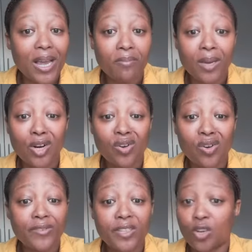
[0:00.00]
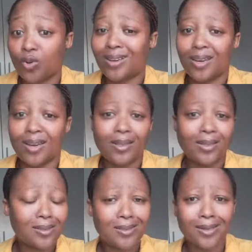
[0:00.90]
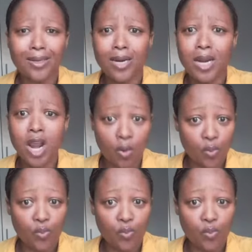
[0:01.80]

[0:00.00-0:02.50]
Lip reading: me look after your kids. No.